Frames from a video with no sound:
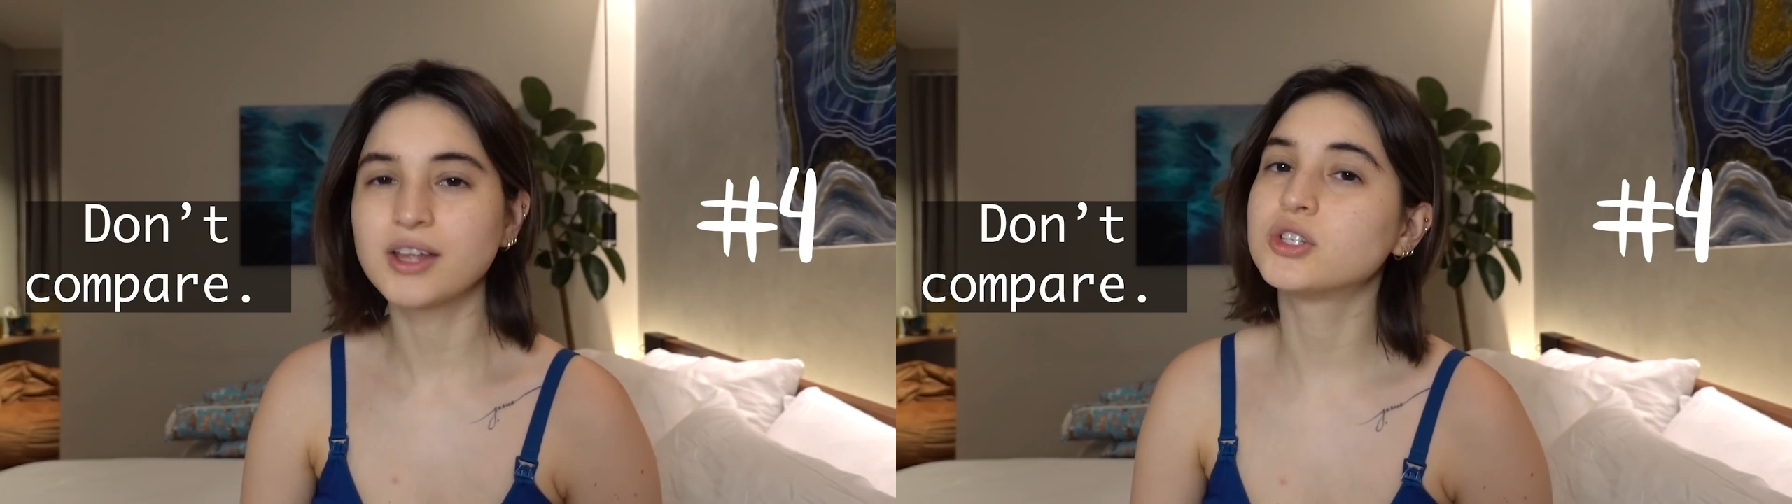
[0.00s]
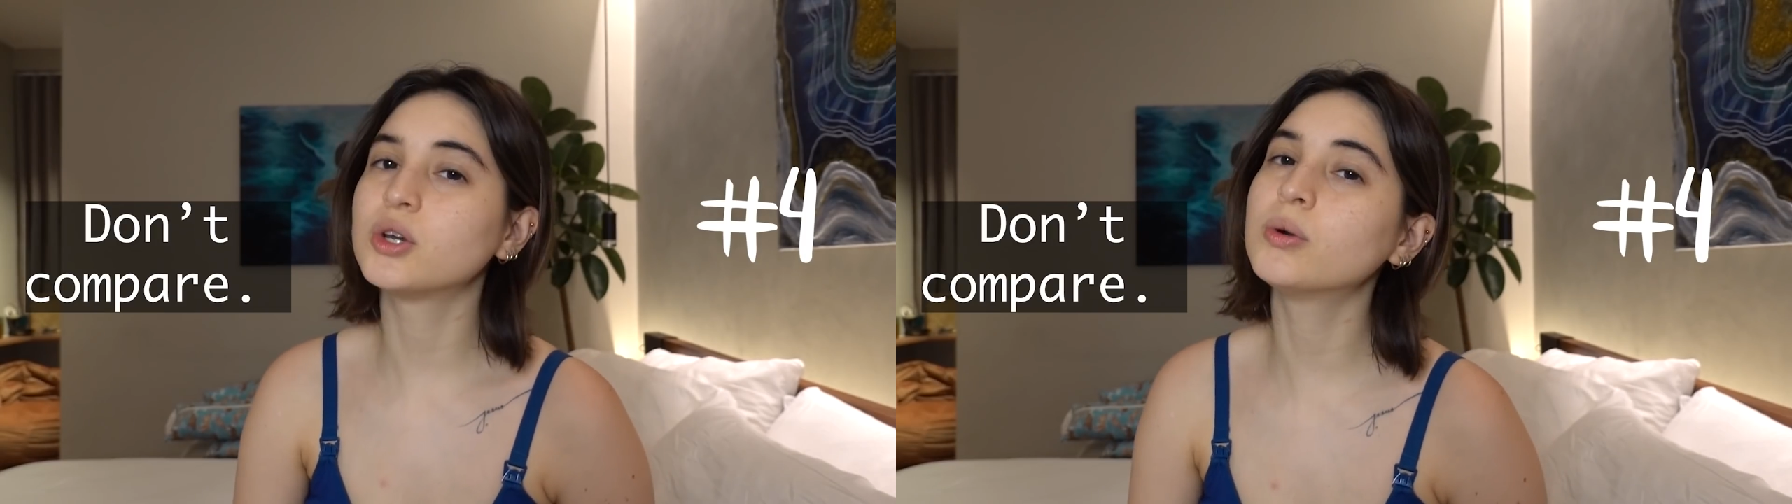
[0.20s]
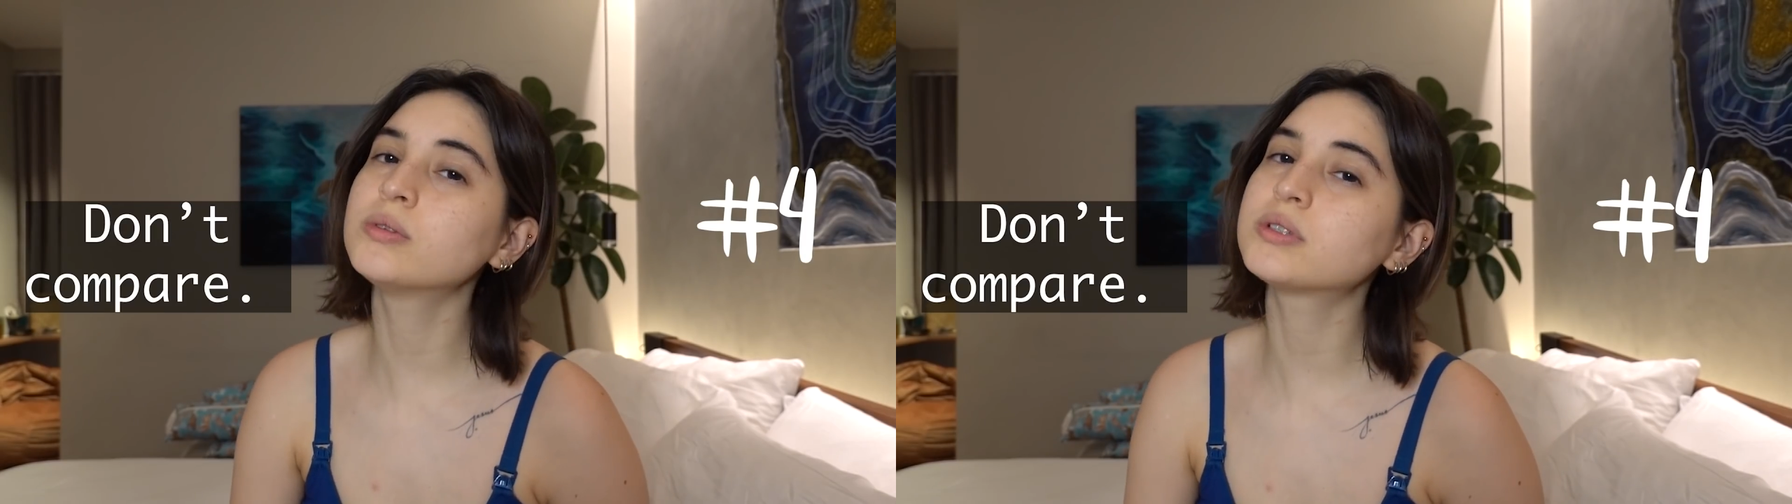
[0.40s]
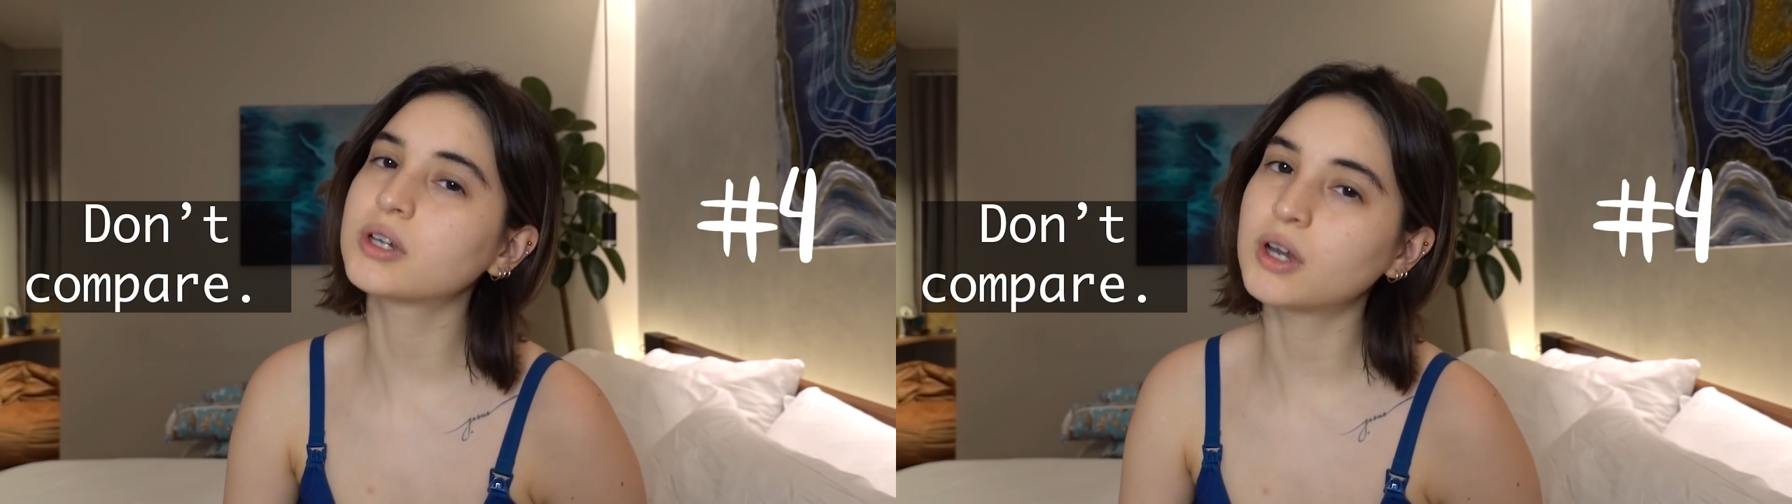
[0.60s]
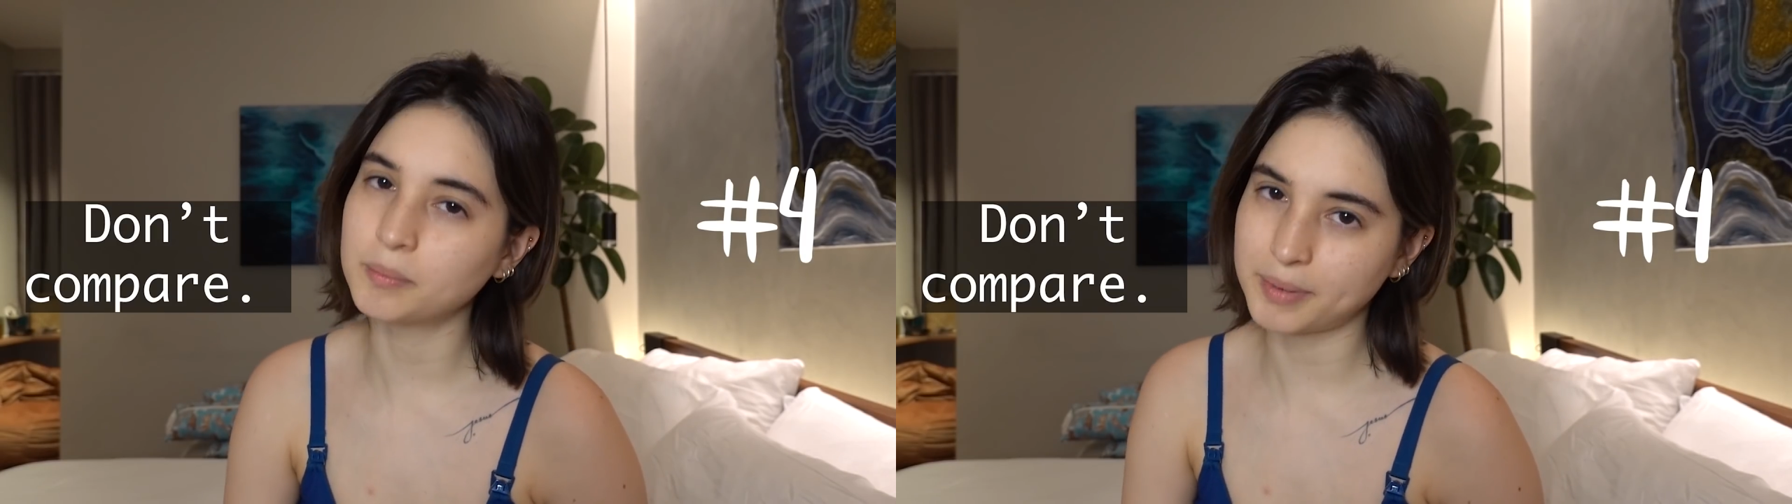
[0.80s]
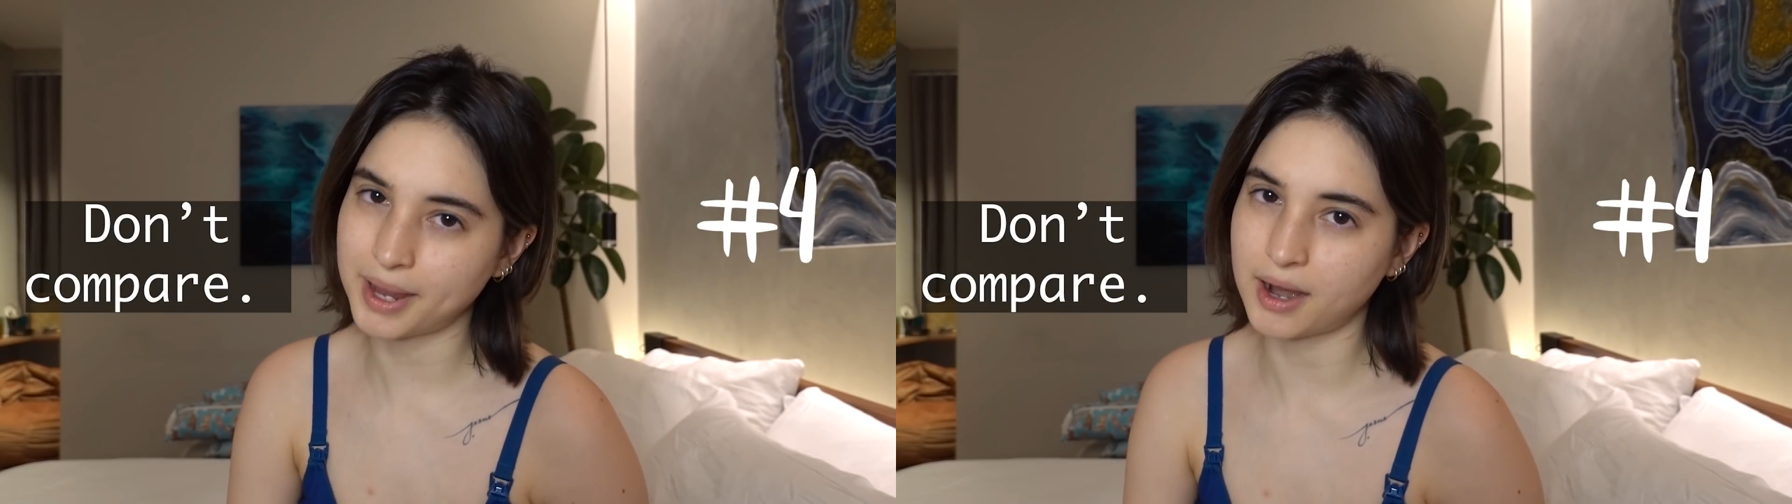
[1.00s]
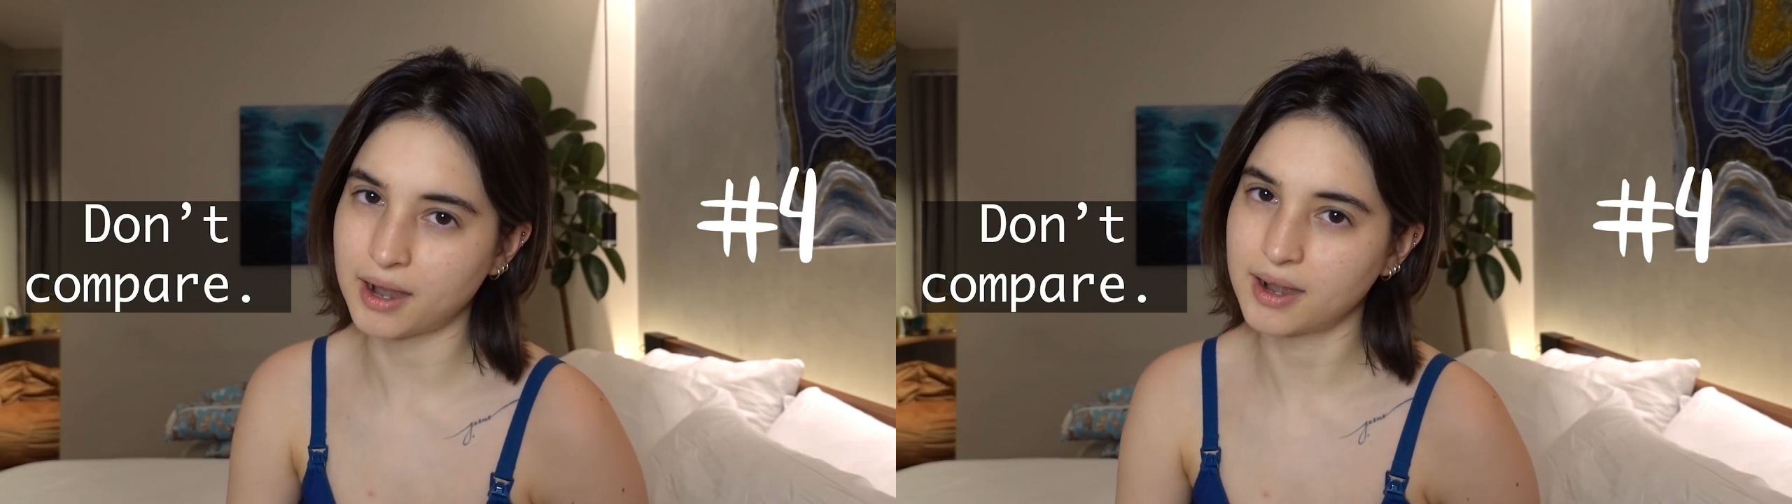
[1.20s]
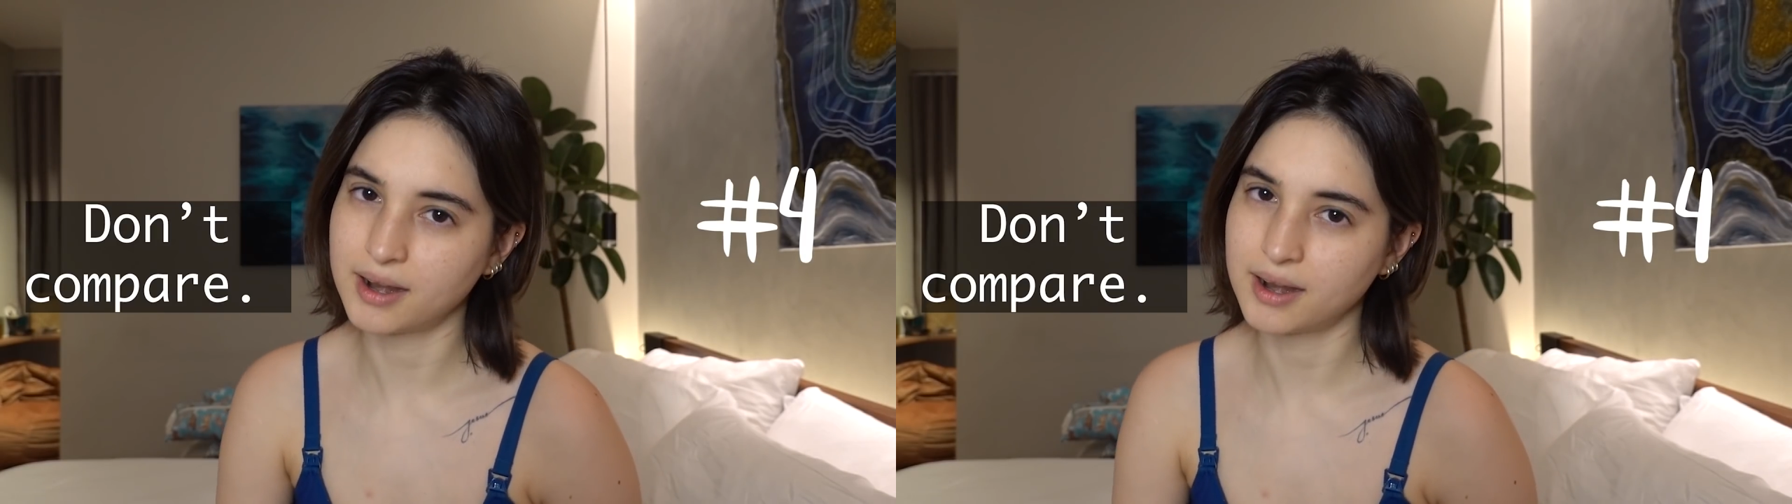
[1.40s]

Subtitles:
don't compare.